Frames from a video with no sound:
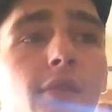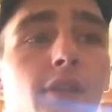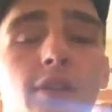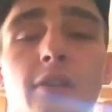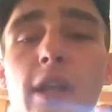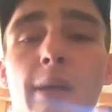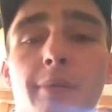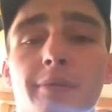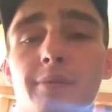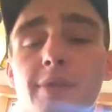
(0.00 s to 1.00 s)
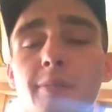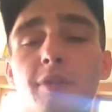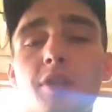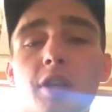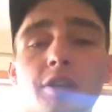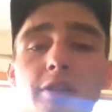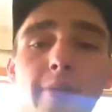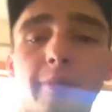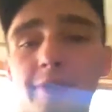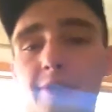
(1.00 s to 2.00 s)
don't know what happened. Something changed
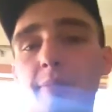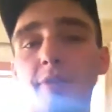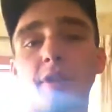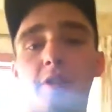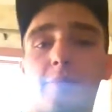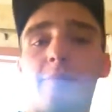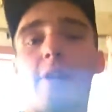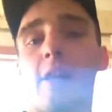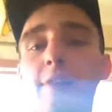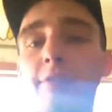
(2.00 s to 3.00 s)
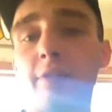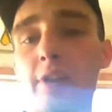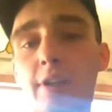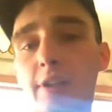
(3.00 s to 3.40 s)
about me. Something changed about my life.